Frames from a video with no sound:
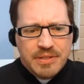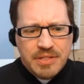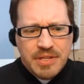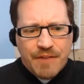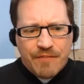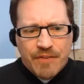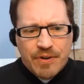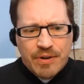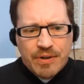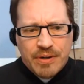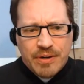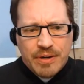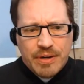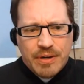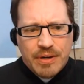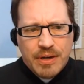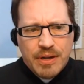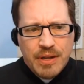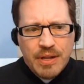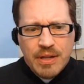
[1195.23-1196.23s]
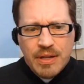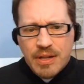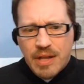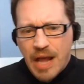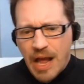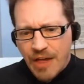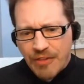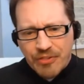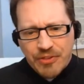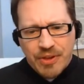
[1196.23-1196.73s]
different
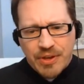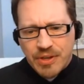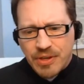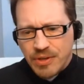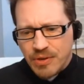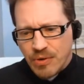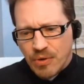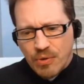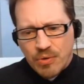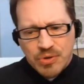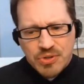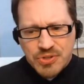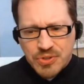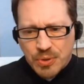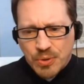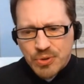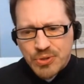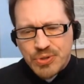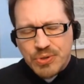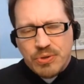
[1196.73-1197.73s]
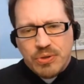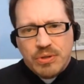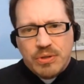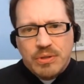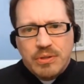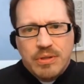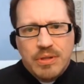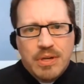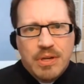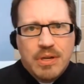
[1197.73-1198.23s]
ethnic or
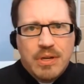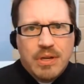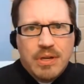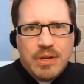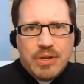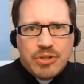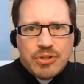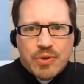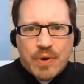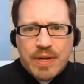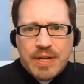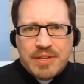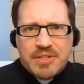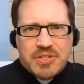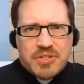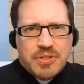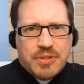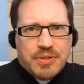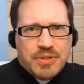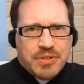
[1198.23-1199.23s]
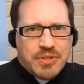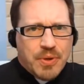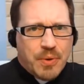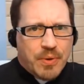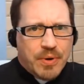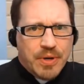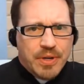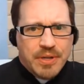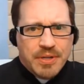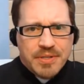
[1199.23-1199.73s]
social traits,
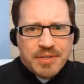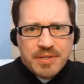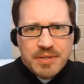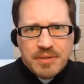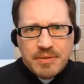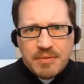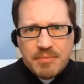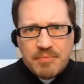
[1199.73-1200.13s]
stories,